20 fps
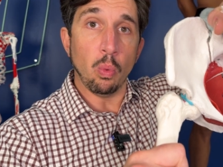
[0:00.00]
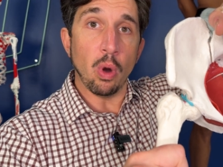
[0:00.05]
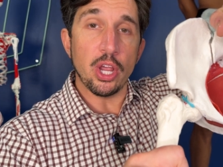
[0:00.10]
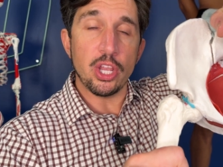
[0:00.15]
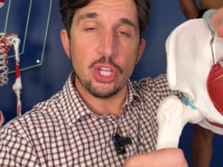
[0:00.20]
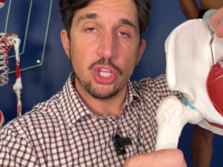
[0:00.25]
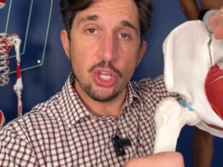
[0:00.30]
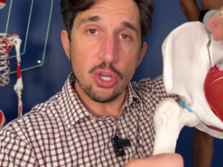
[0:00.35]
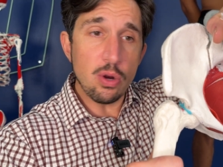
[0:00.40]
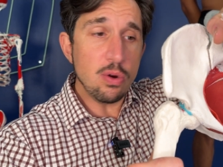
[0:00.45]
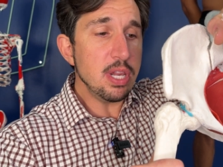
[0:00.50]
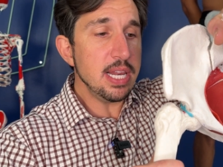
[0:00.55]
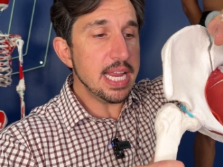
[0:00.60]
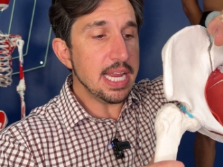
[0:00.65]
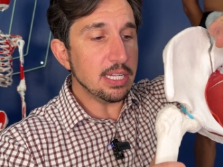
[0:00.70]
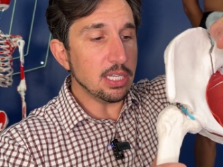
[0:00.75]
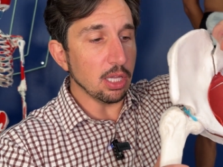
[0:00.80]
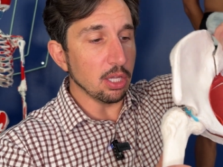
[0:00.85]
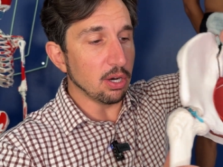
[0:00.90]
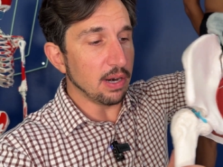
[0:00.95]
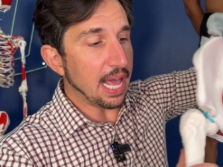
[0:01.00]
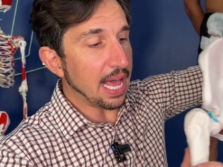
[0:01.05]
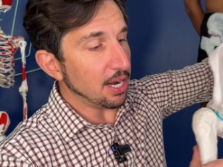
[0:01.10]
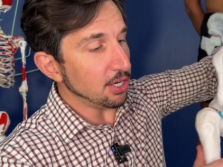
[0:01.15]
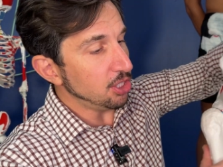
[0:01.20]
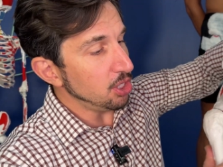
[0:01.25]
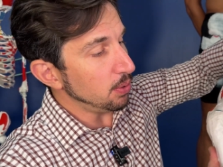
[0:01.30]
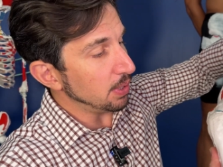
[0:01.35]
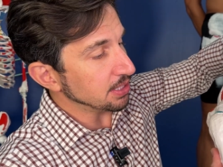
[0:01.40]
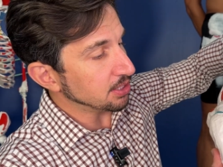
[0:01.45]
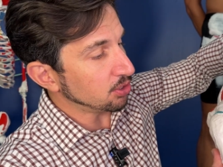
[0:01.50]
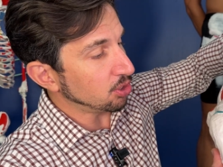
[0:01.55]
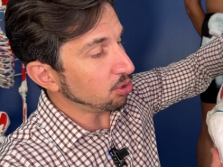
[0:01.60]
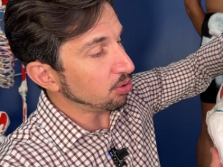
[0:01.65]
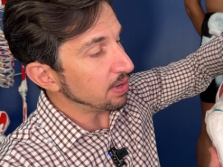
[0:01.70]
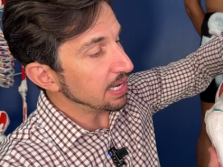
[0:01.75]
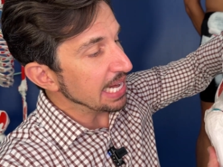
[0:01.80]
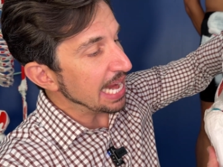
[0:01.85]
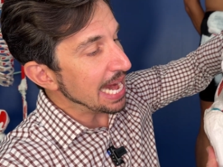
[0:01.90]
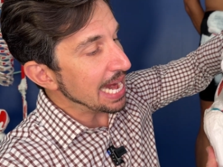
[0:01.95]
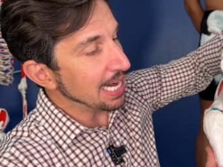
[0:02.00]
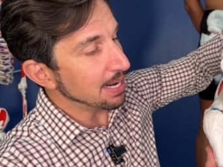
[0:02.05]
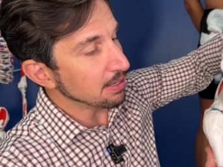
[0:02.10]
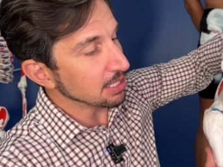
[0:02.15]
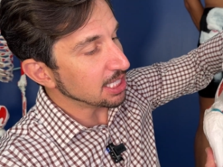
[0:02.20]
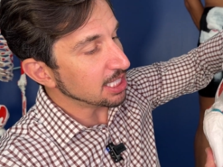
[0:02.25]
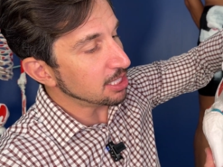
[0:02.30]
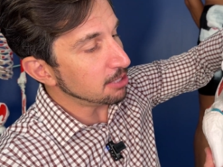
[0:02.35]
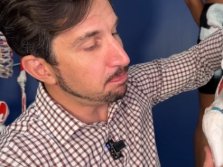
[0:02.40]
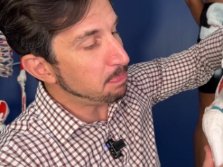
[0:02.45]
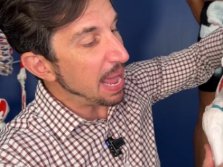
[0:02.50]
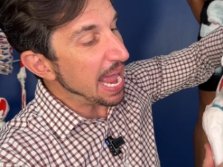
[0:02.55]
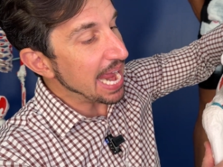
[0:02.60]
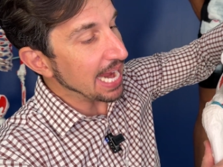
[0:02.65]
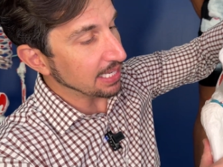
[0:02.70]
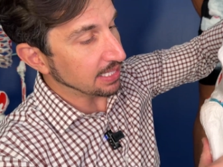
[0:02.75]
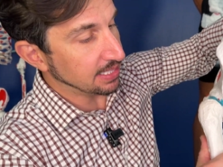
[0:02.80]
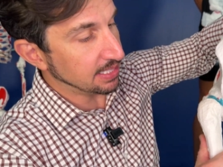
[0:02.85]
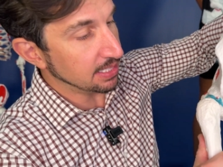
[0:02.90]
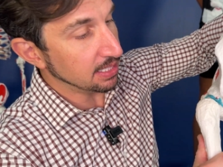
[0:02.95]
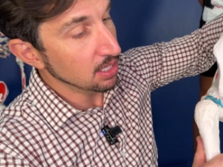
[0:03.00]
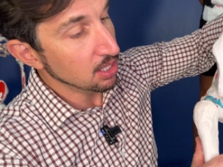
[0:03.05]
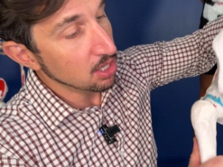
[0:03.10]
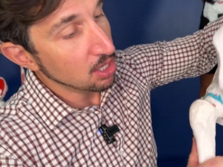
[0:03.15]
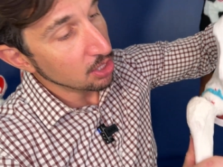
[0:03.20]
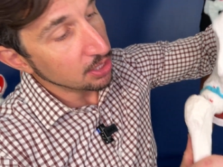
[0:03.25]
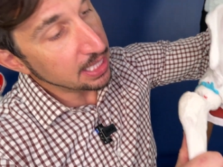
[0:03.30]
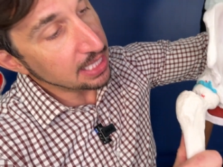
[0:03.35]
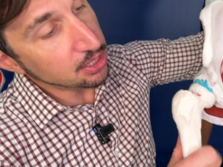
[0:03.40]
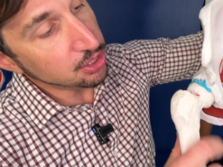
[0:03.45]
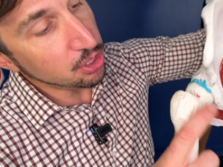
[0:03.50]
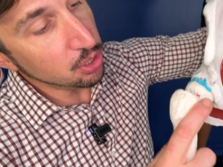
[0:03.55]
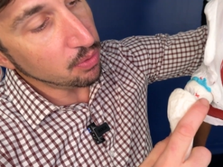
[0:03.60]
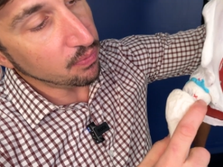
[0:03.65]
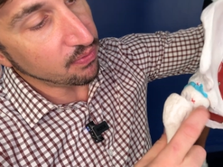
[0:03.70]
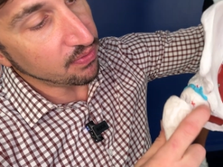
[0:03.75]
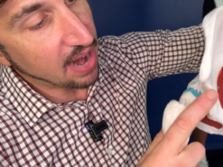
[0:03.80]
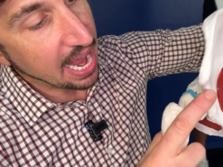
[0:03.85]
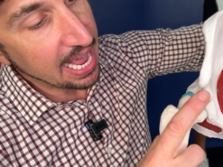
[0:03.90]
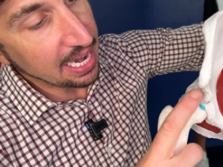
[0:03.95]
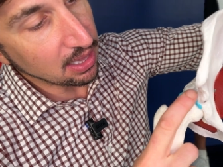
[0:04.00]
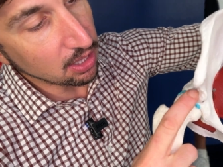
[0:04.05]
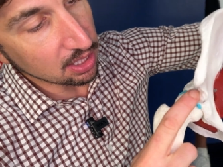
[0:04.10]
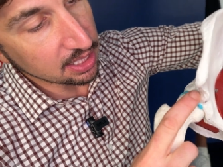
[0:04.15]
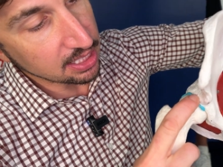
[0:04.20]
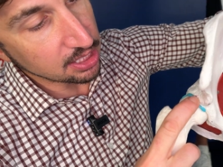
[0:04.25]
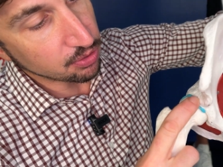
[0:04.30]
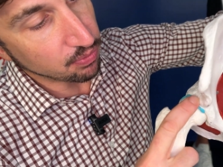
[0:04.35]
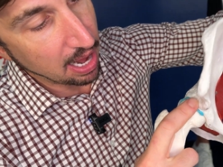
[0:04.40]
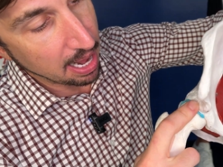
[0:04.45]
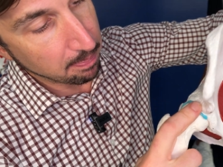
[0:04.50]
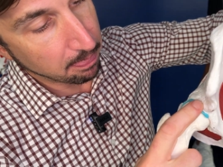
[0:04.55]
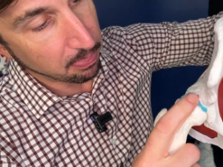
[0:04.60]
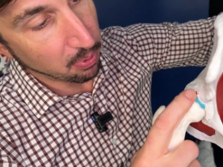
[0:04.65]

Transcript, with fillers: What you need to learn how to do is create space these two red, look at these red